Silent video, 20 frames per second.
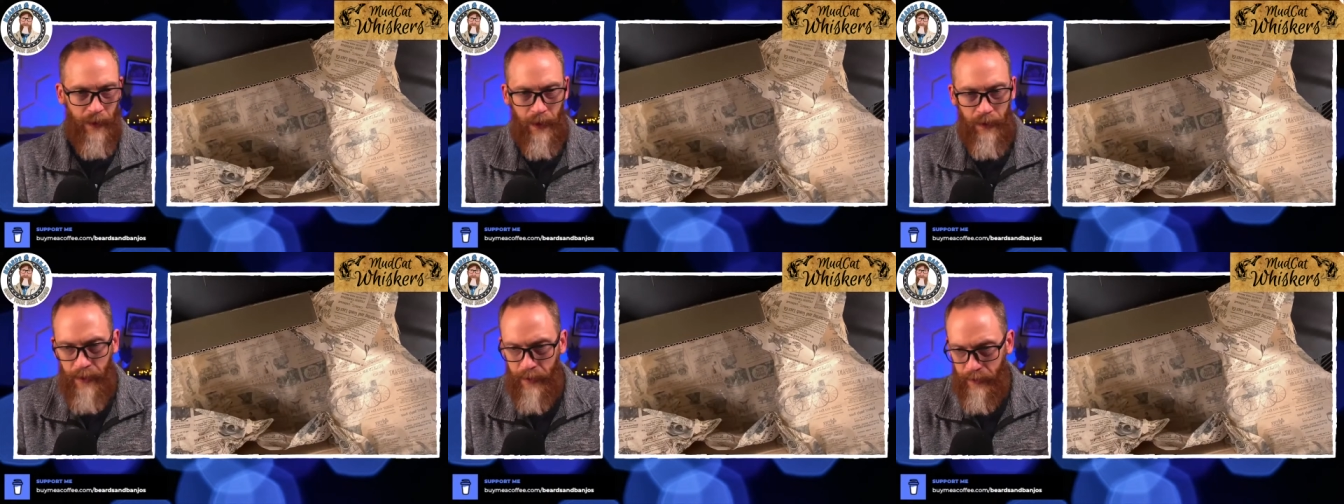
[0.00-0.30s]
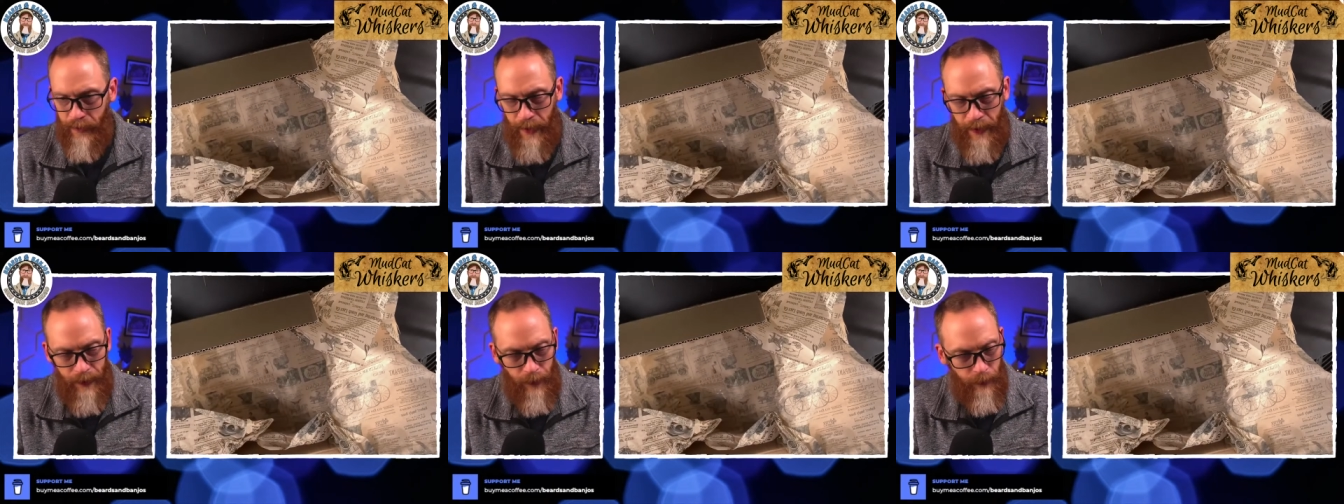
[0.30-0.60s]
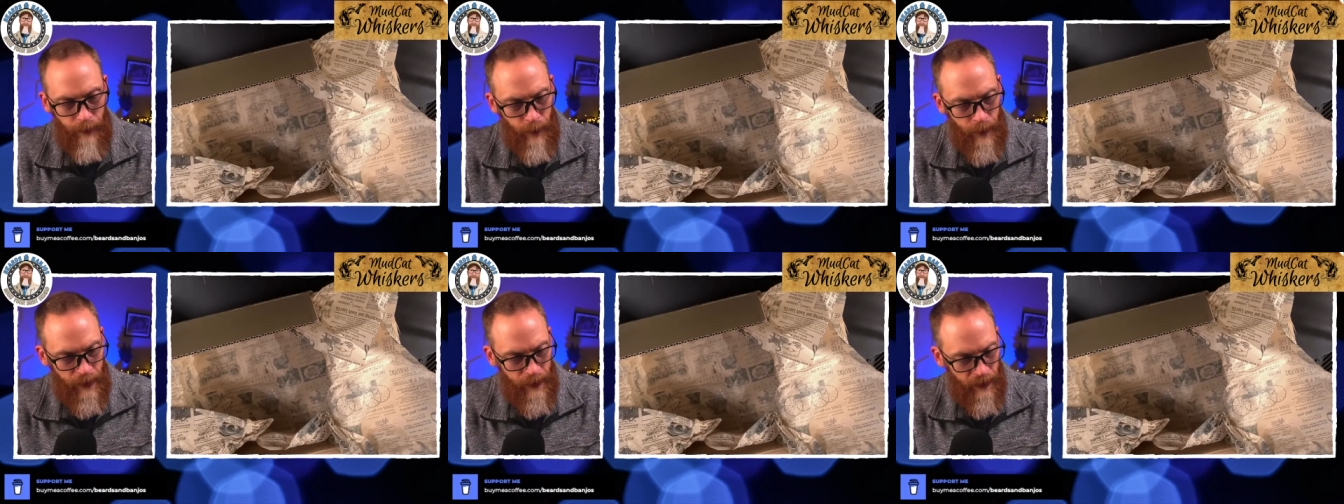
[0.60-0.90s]
Nick, thank you
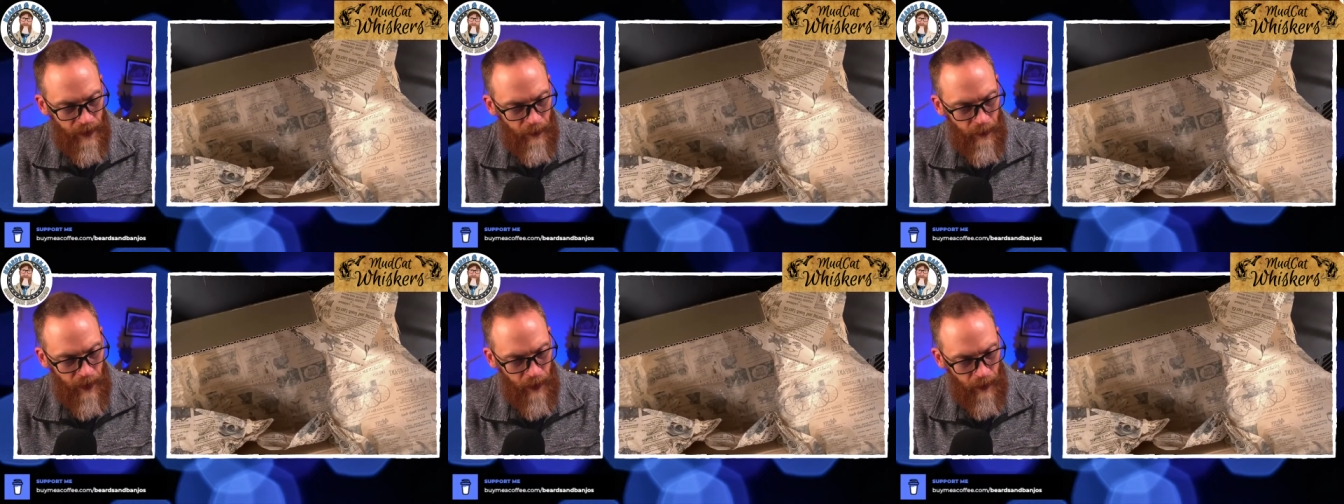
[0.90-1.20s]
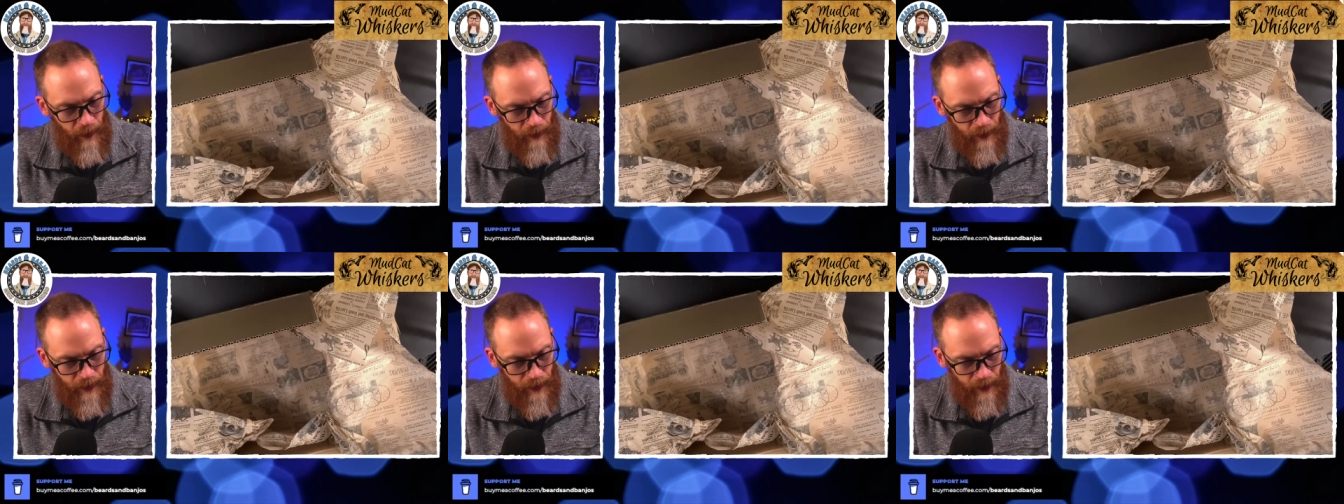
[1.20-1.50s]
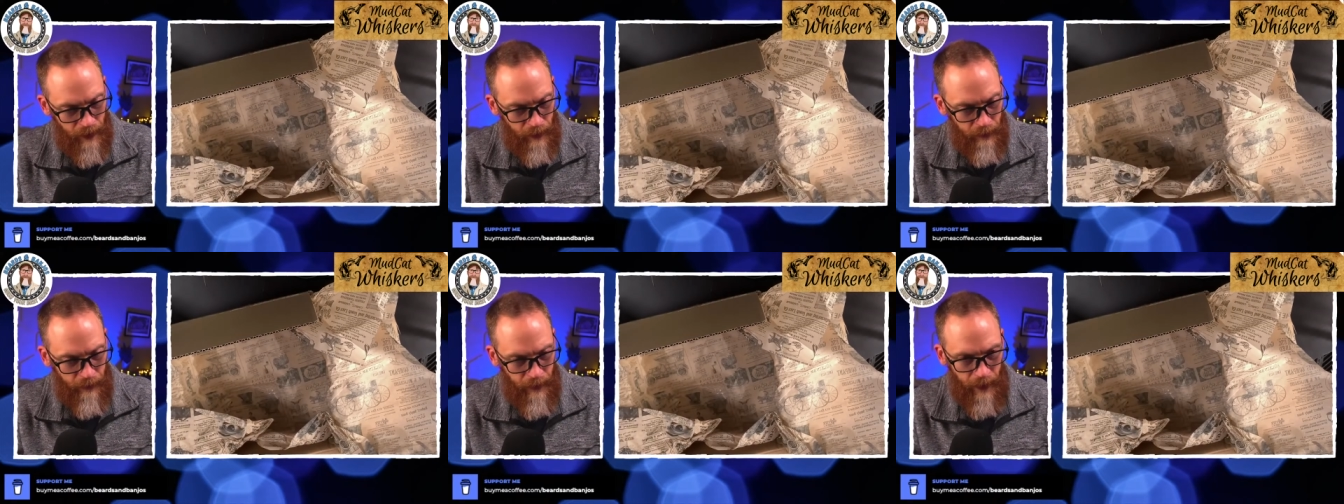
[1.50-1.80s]
for sending me all this
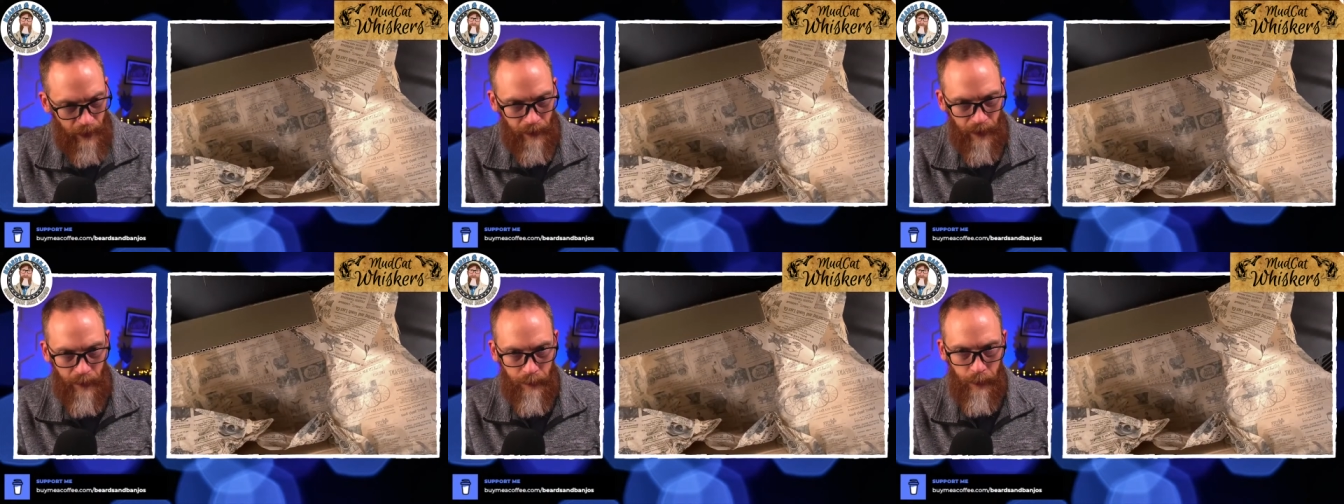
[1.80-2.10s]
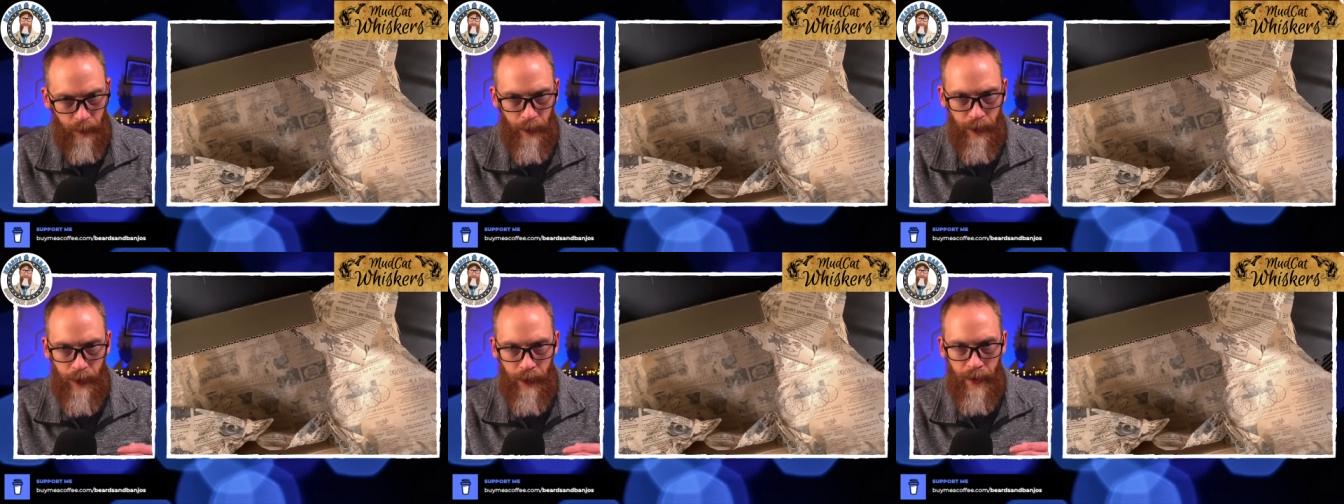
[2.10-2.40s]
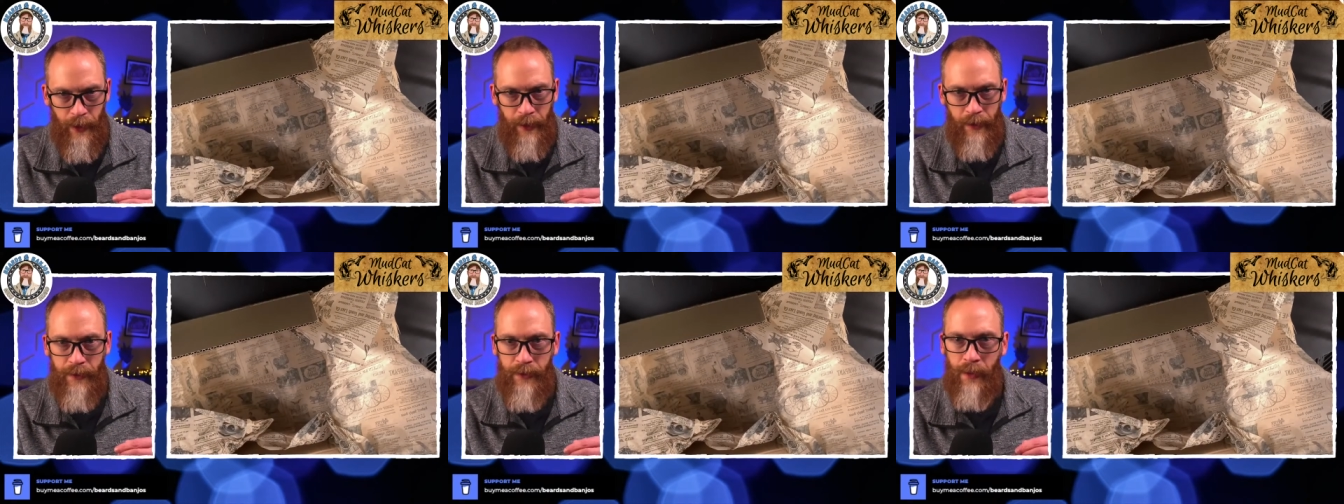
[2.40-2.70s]
stuff out. I
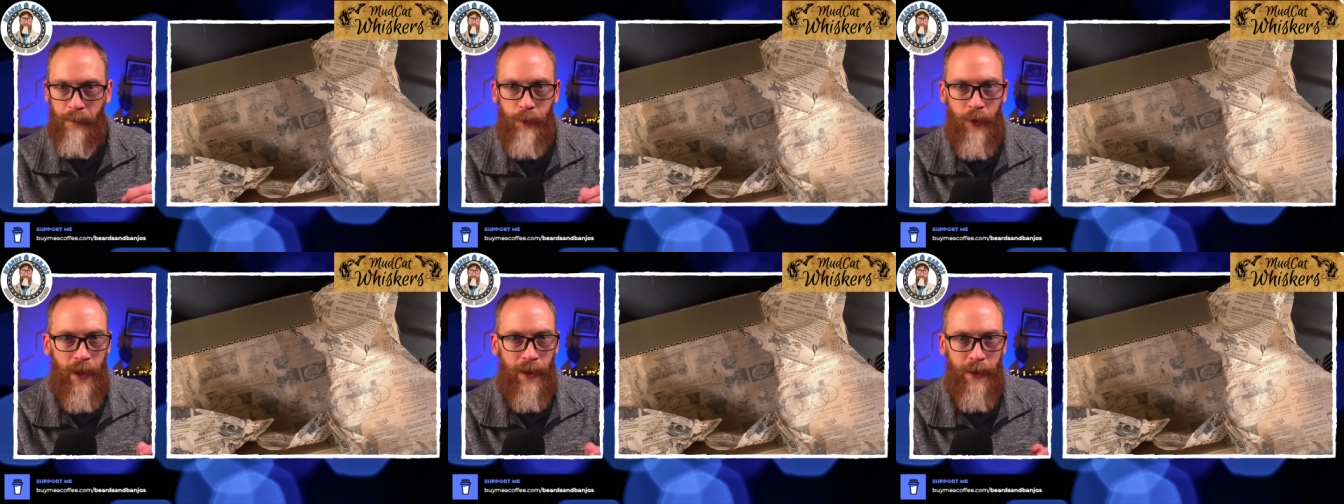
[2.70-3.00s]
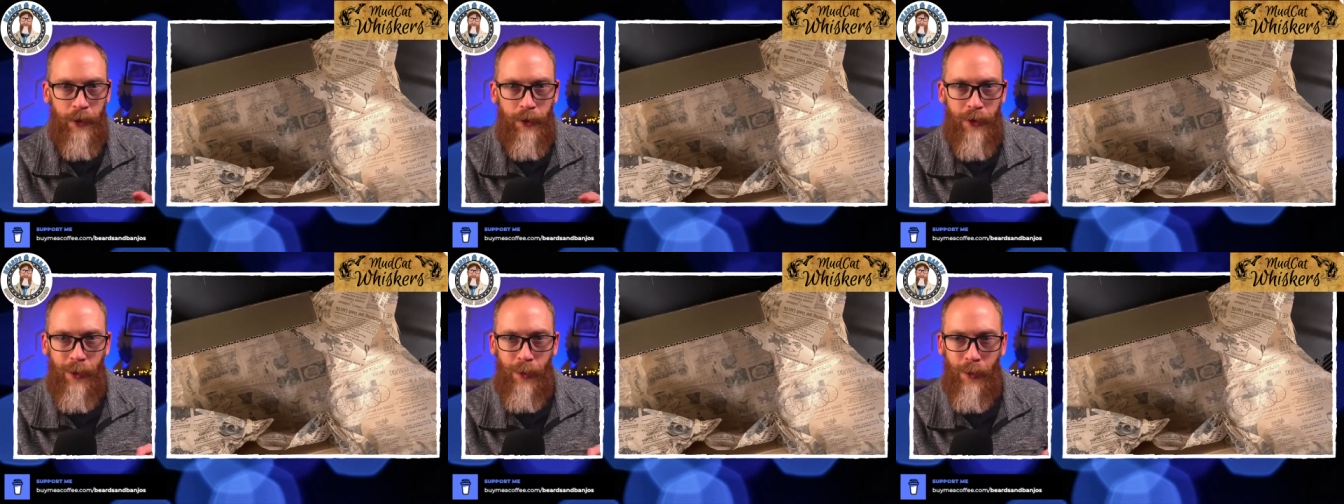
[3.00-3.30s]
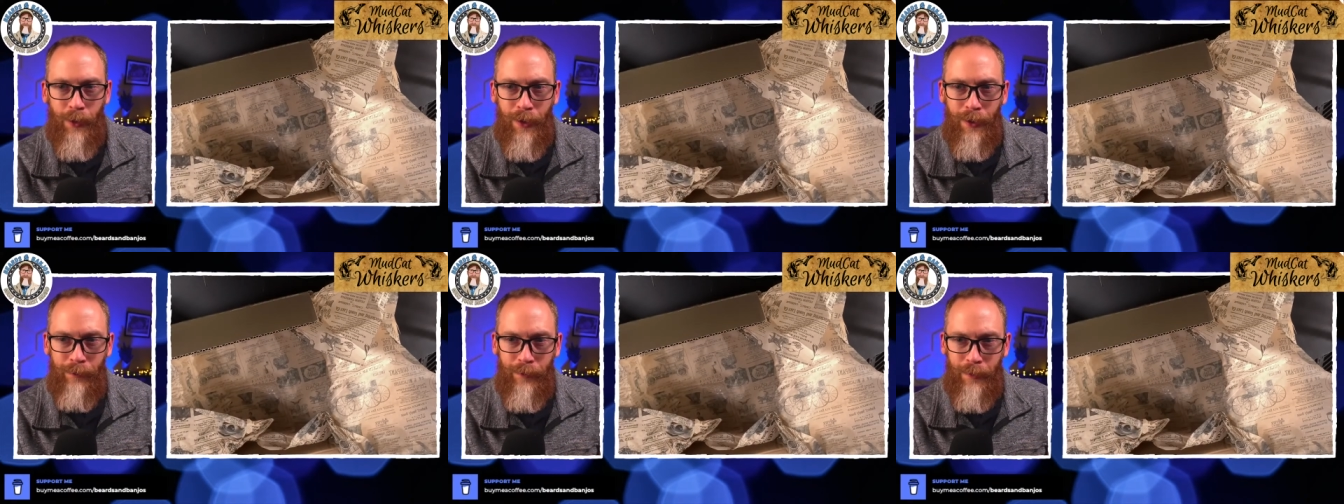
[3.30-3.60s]
appreciate it. I'm trying to show
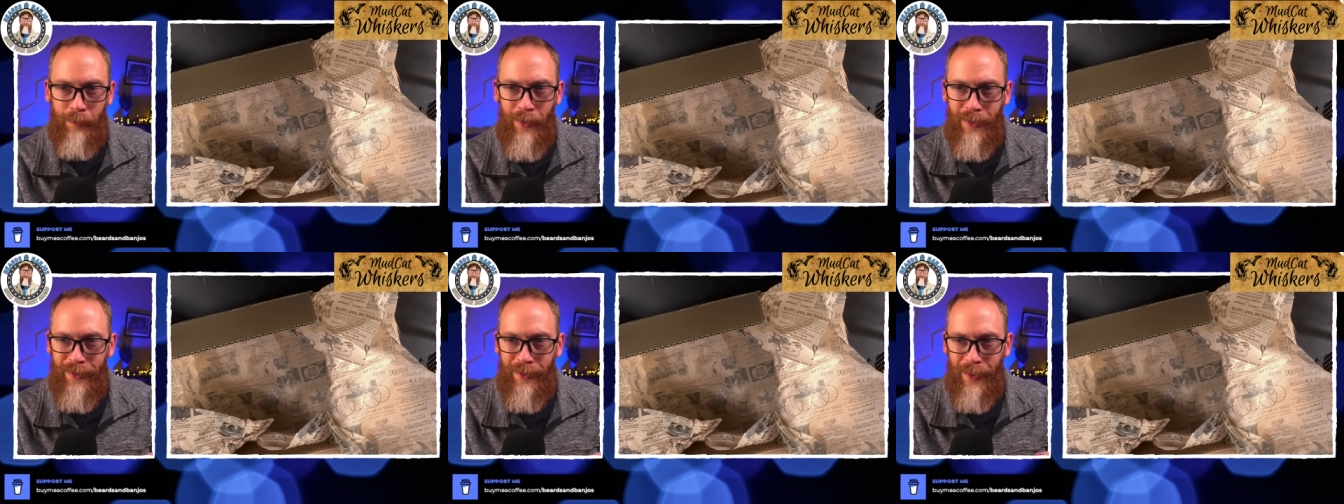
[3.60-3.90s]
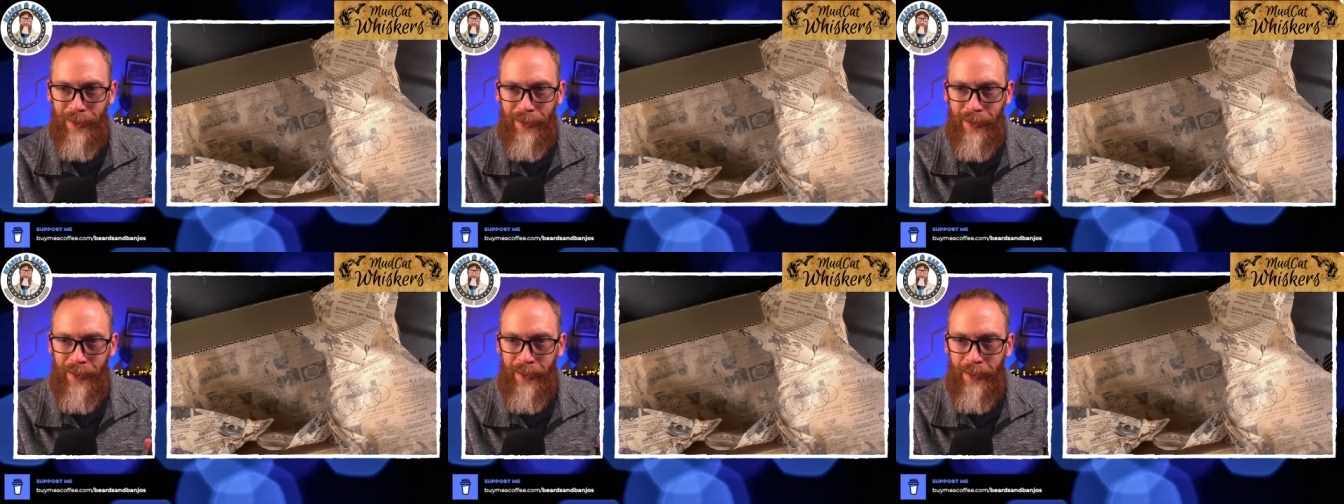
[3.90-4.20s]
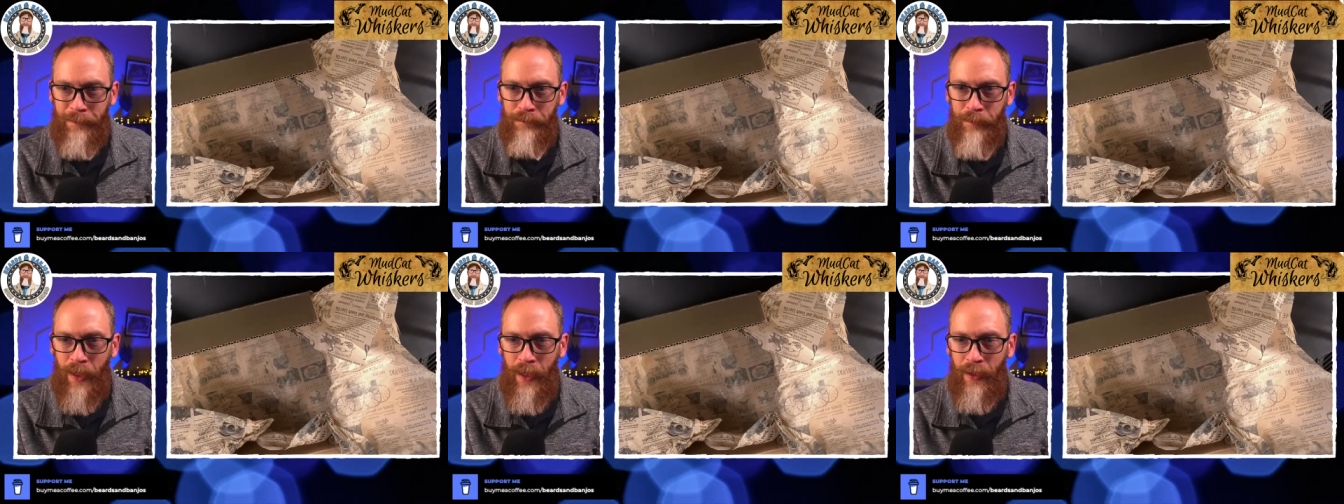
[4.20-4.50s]
it off the best I
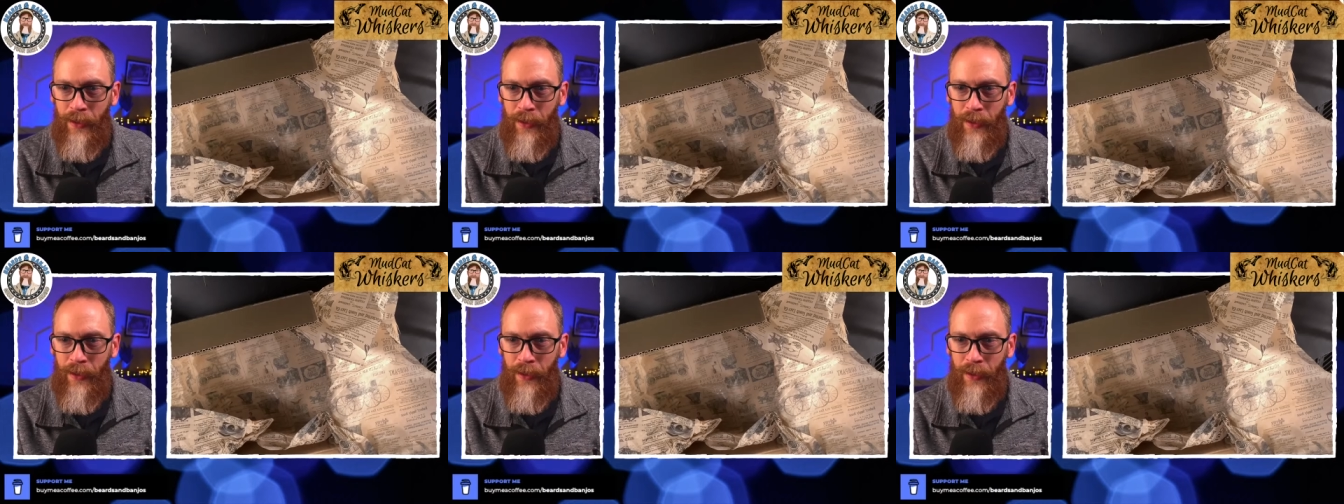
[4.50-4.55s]
can.